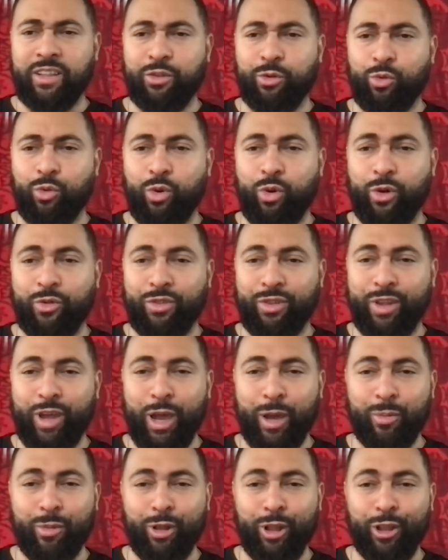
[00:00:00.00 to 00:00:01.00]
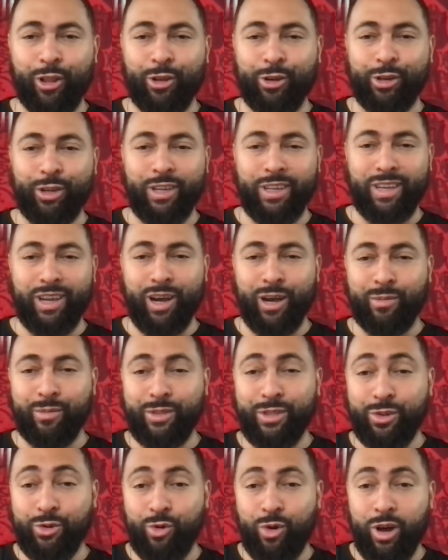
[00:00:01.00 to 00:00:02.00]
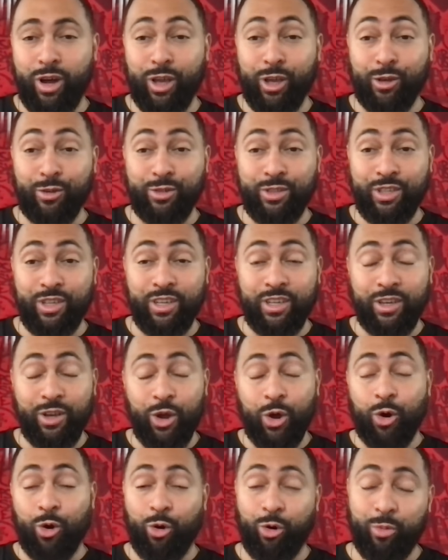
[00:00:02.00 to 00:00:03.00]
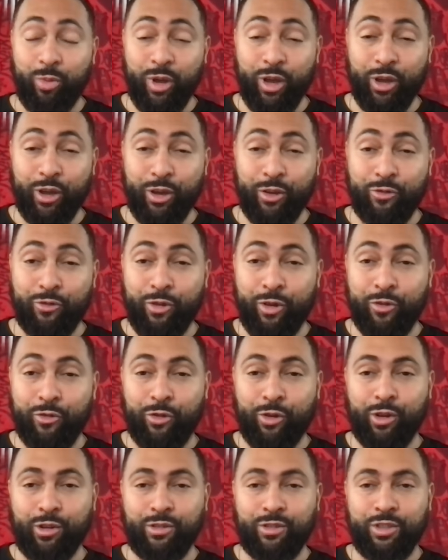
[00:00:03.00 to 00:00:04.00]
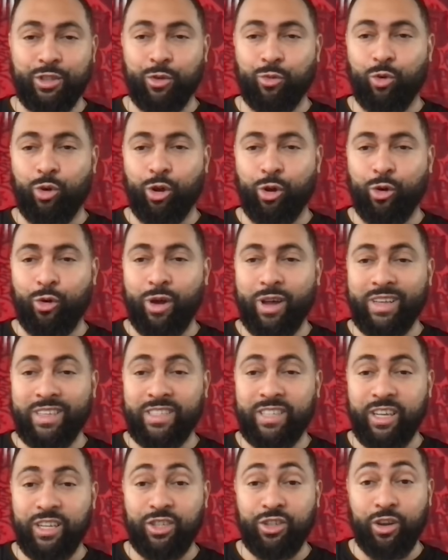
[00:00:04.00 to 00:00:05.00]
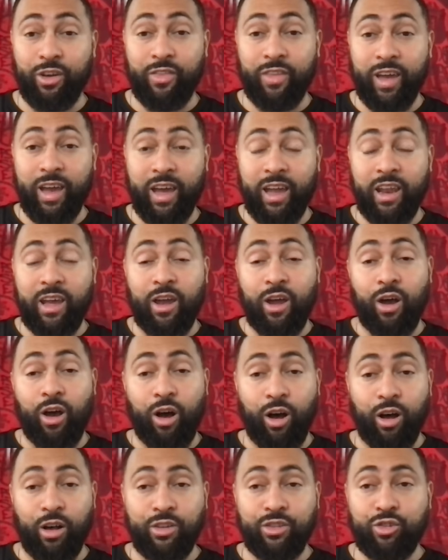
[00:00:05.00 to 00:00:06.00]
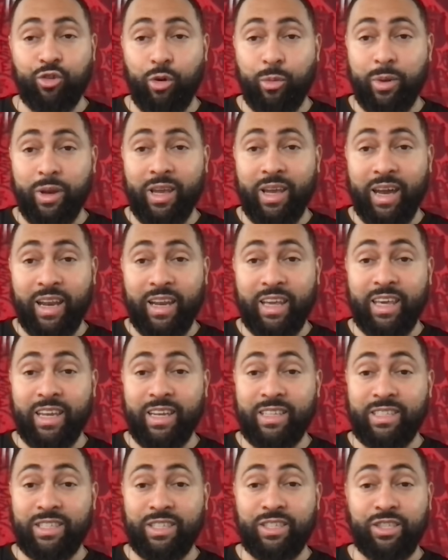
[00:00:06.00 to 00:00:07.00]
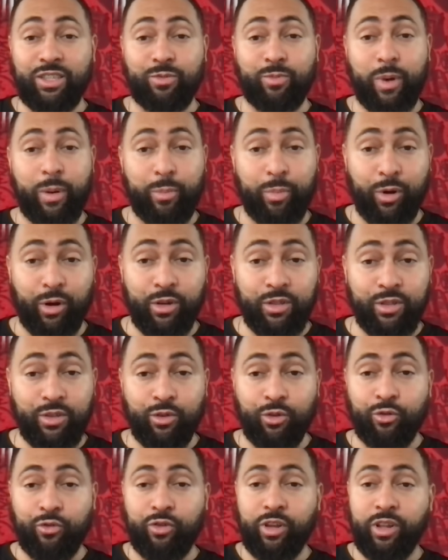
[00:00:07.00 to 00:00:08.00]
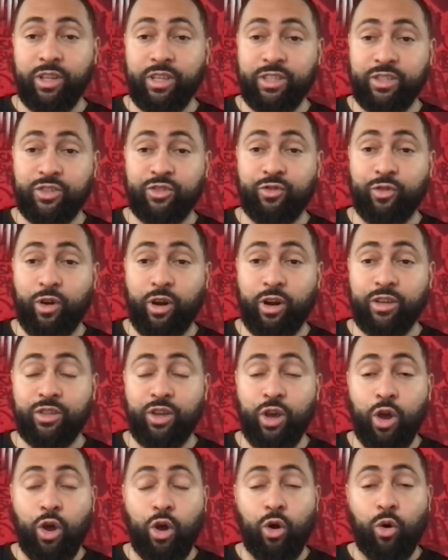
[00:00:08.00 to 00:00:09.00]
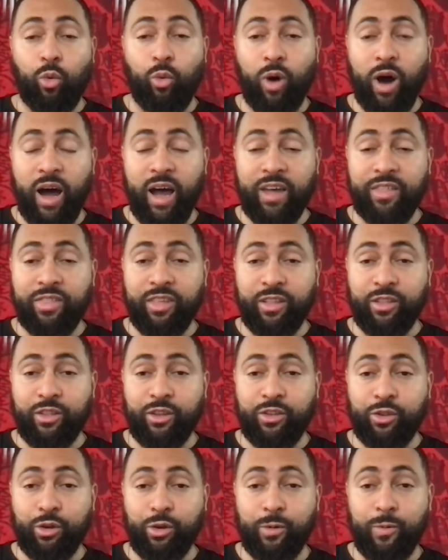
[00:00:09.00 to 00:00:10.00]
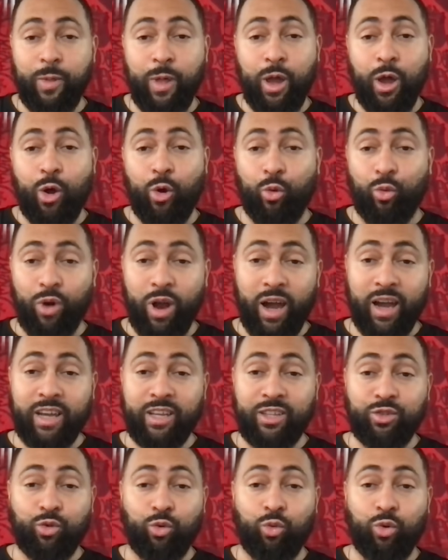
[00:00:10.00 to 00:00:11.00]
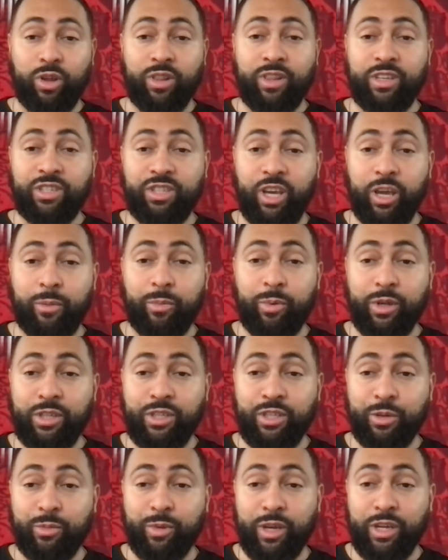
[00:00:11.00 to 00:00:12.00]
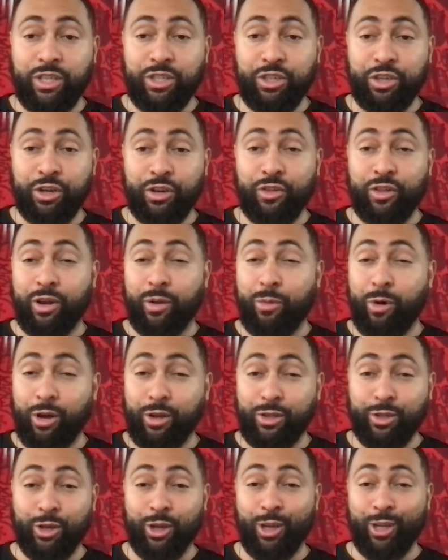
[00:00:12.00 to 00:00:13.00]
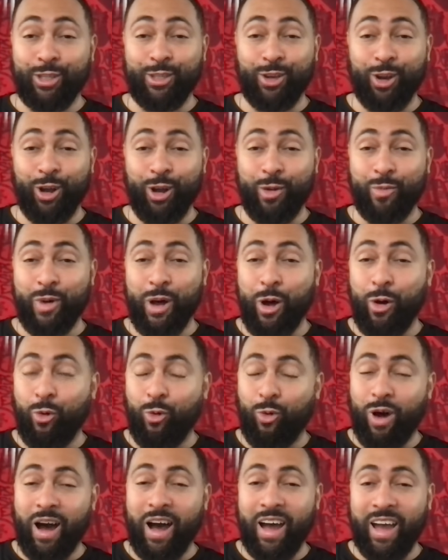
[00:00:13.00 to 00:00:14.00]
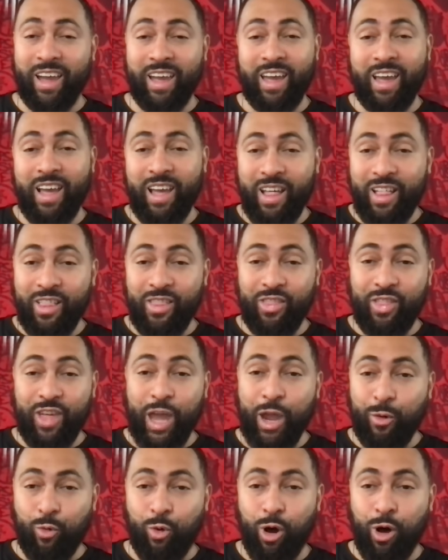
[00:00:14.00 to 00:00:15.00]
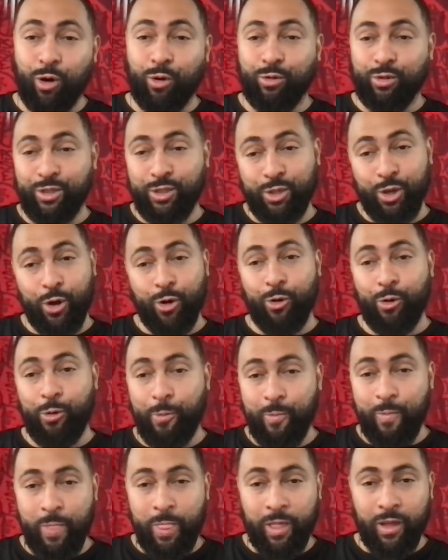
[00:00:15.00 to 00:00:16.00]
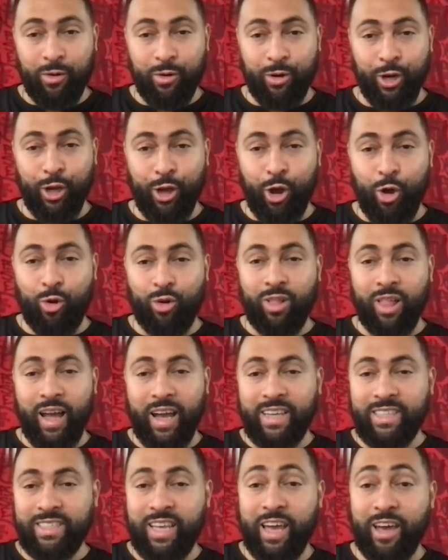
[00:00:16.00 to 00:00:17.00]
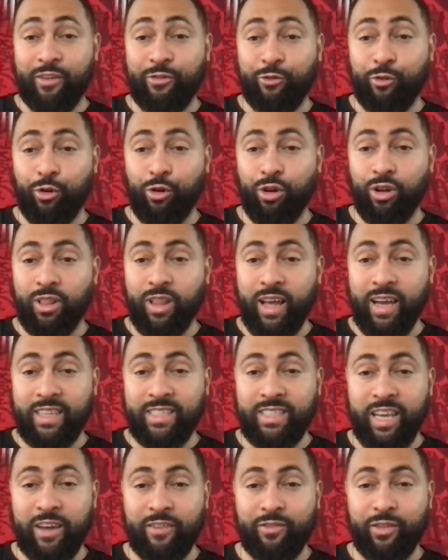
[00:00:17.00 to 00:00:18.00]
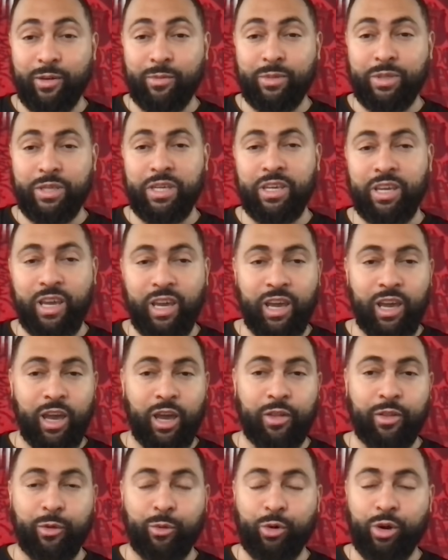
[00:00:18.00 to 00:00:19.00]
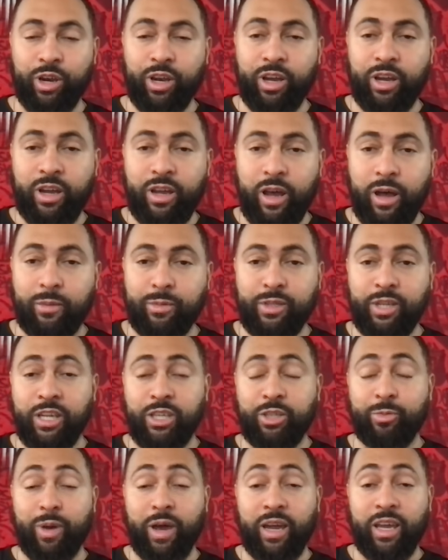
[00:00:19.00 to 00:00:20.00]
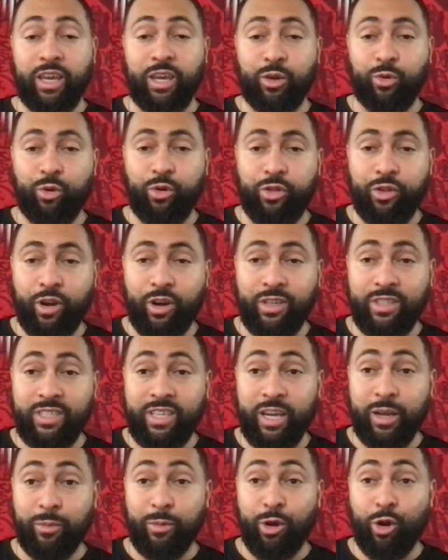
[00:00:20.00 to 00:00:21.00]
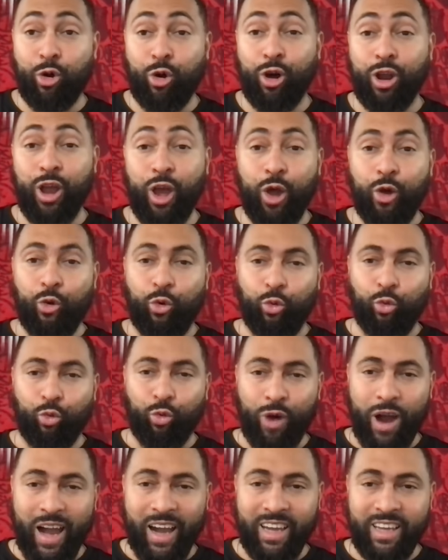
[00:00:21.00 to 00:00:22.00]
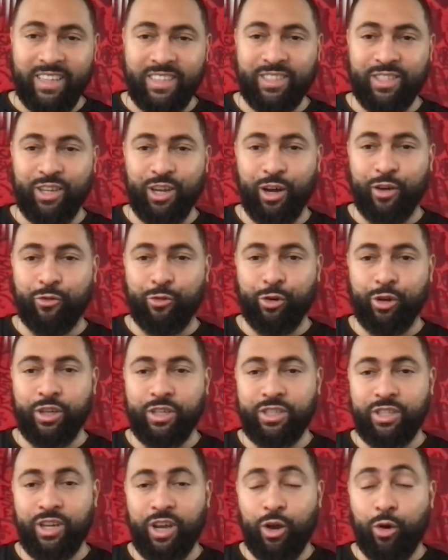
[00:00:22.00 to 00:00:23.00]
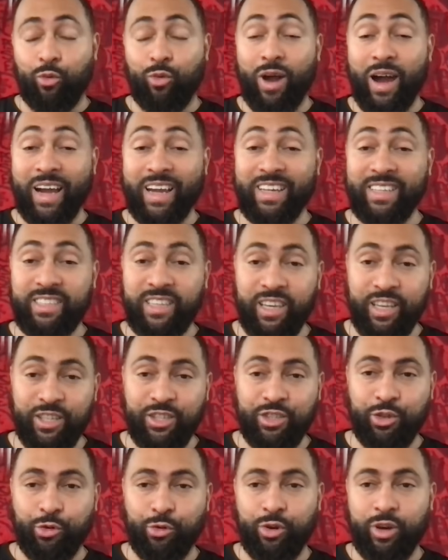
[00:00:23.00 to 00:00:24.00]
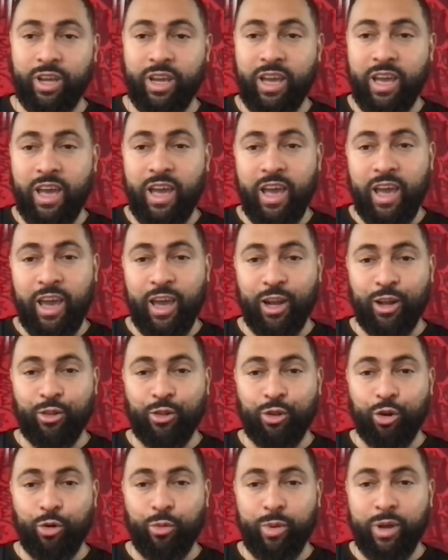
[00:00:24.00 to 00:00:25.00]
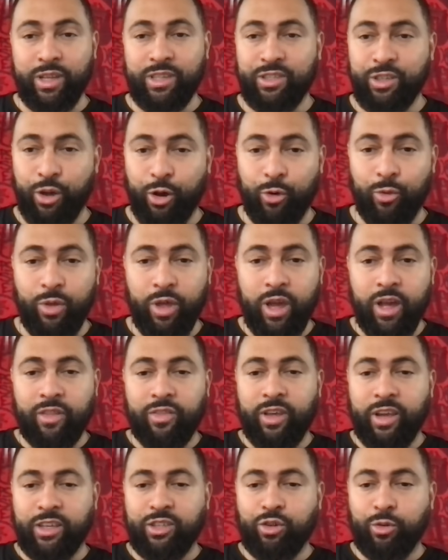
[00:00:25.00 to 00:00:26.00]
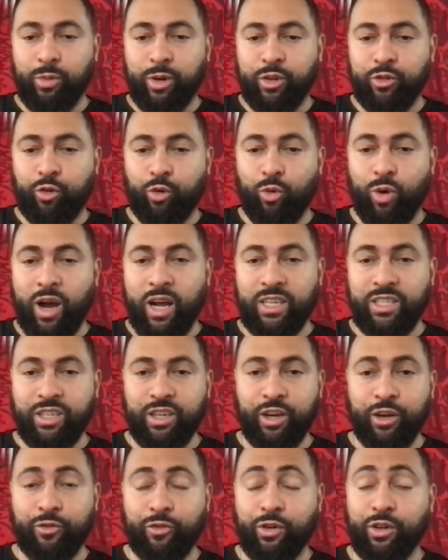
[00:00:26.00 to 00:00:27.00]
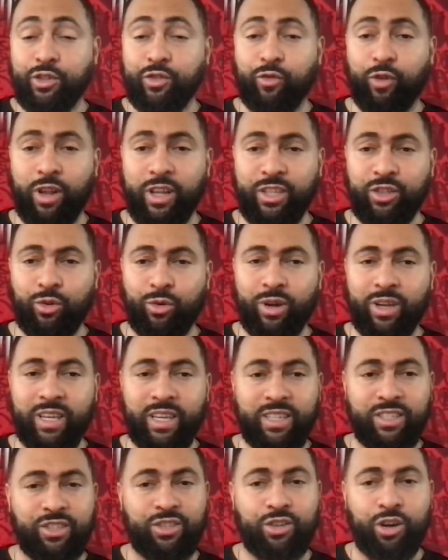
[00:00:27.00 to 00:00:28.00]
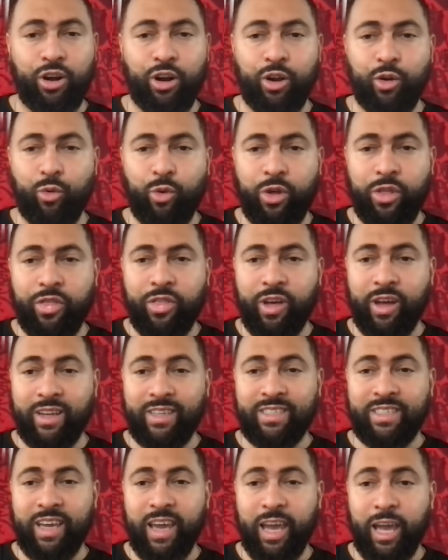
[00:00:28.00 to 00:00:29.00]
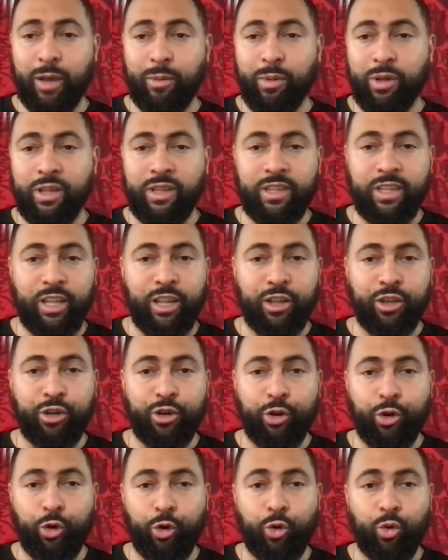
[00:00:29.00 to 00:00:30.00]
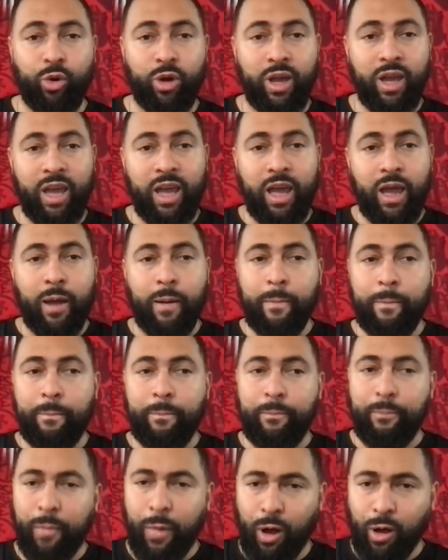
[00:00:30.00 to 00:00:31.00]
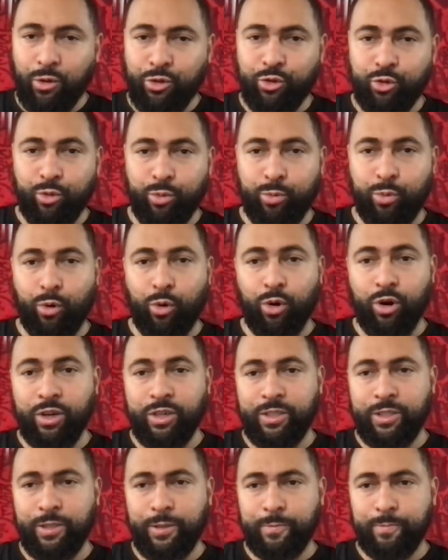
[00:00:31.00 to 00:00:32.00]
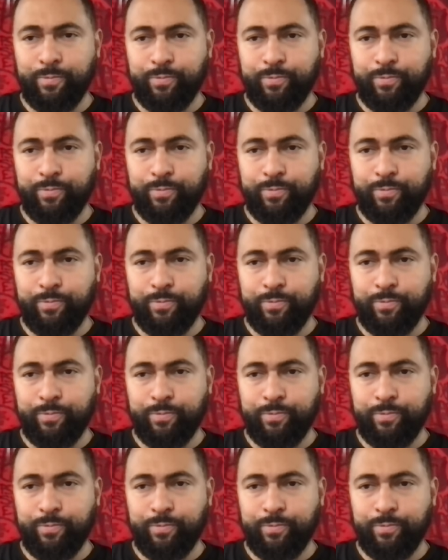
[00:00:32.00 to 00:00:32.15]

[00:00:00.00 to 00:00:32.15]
the Dame Lillard can come to Houston or would be a good fit for Houston. We'll go ahead and touch on that. Also, I'm going to kind of get into just my personal feelings as far as why I think that the Rockets will win the championship next year. And then I'm also going to talk about why they won't. So we're going to go glass half full, glass half empty, and then we're going to touch back in with our segment on Rockets coverage, Rockets history in a little bit. So thanks so much for watching here. First of all, let's go ahead and get started with Dame Lillard, who most reports